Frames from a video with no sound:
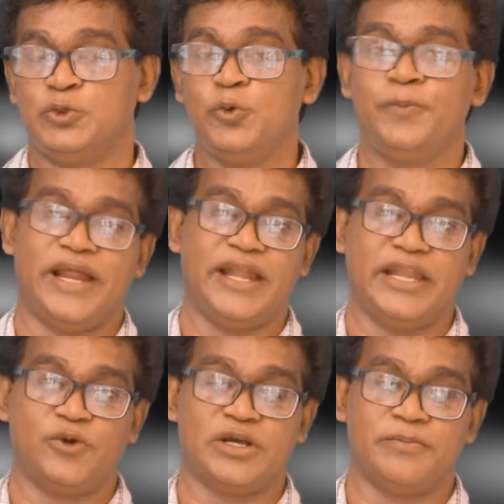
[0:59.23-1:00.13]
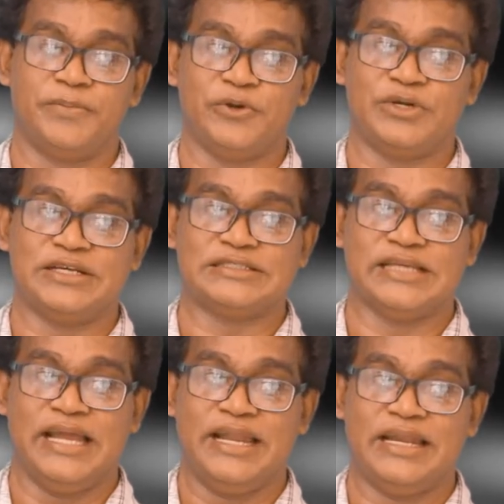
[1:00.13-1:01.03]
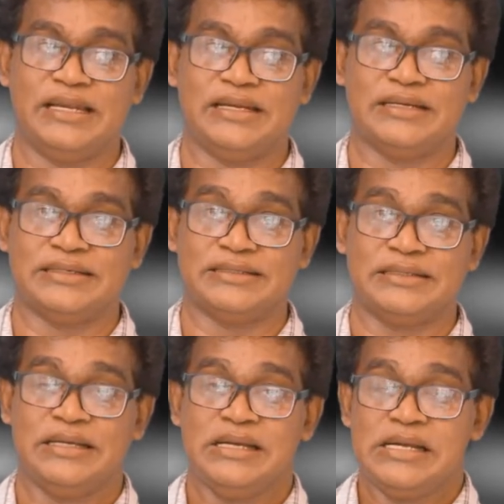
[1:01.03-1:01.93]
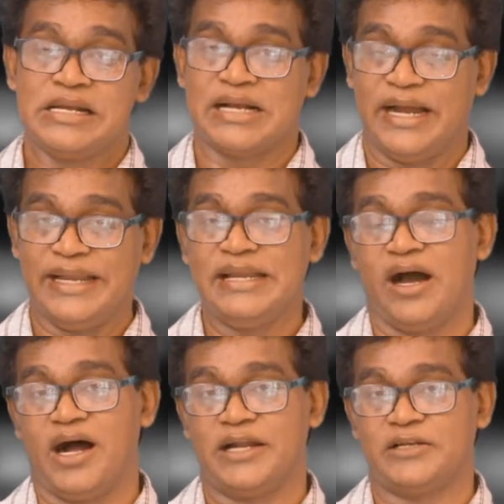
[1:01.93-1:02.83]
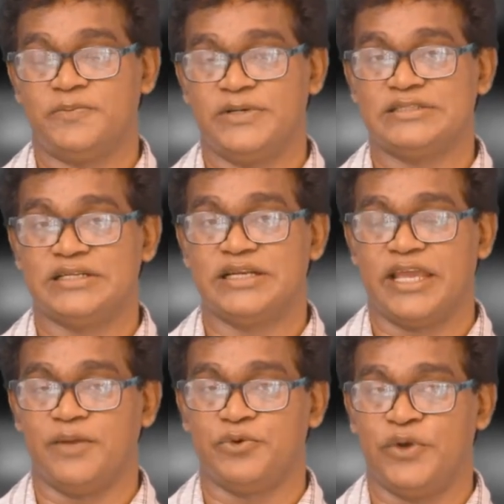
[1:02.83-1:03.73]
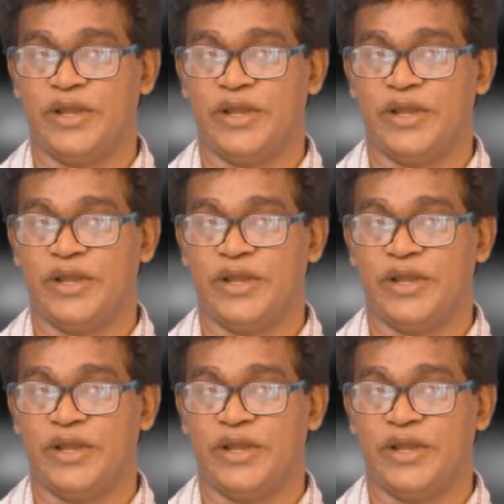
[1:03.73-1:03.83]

two brand new computers and a kind hearted person came to